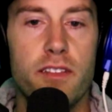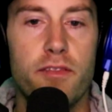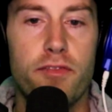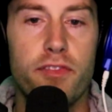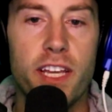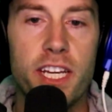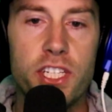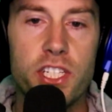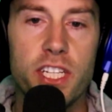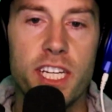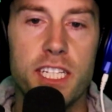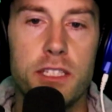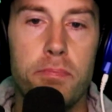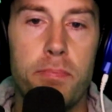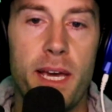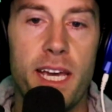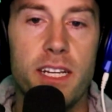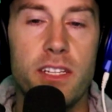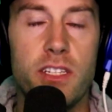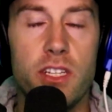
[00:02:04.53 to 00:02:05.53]
inflation gets
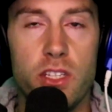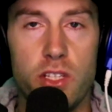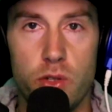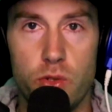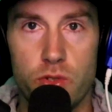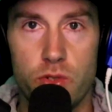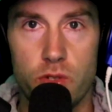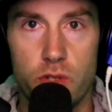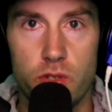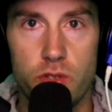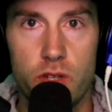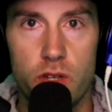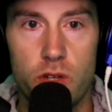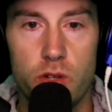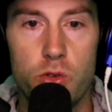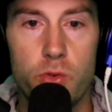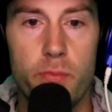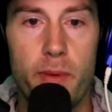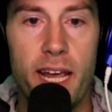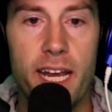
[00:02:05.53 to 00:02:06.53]
paid to users
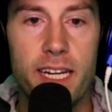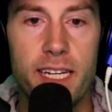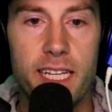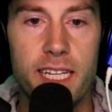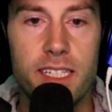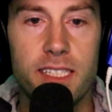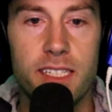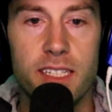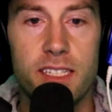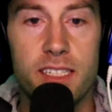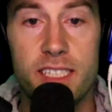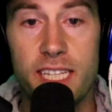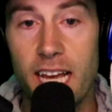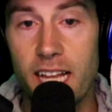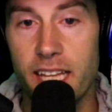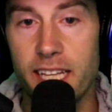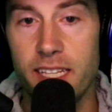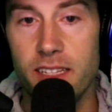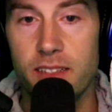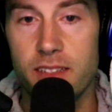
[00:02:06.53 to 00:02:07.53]
who may need to
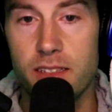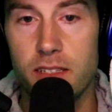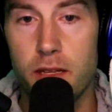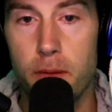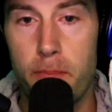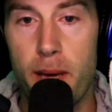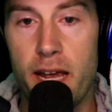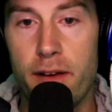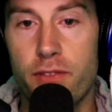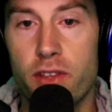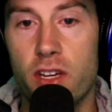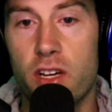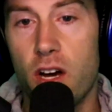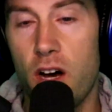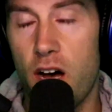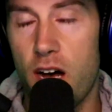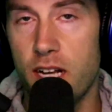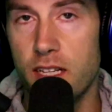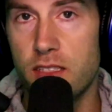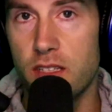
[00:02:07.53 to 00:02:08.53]
sell it to pay for the
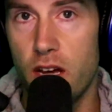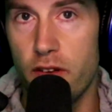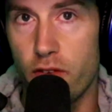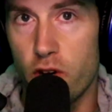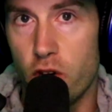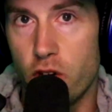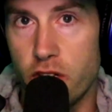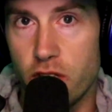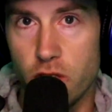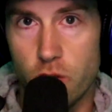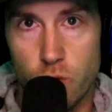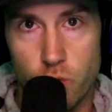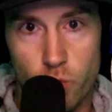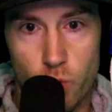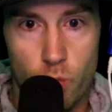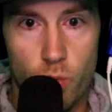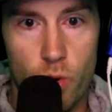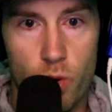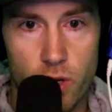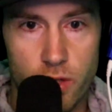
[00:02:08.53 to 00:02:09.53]
cost of earning those
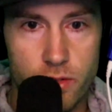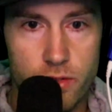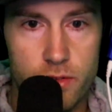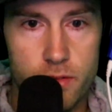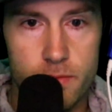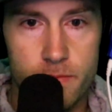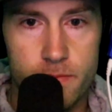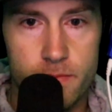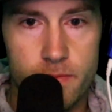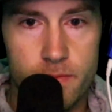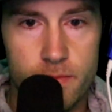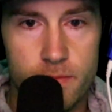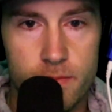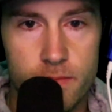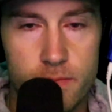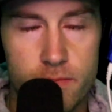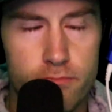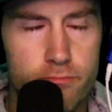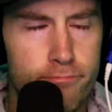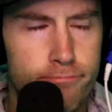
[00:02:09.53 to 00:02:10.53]
rewards.
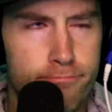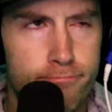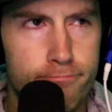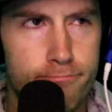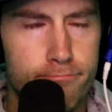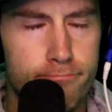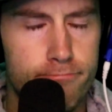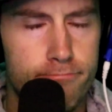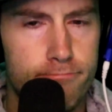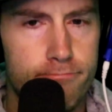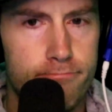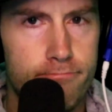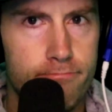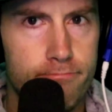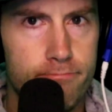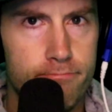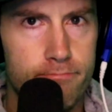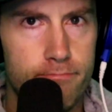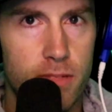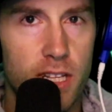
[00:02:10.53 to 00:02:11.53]
But
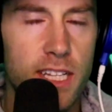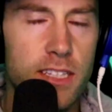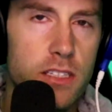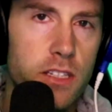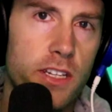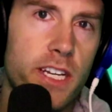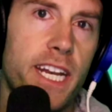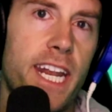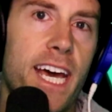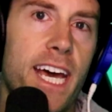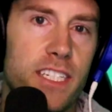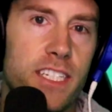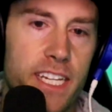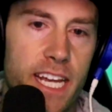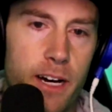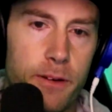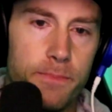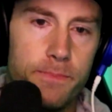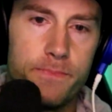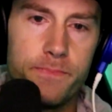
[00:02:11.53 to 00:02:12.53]
let's look at Hex now.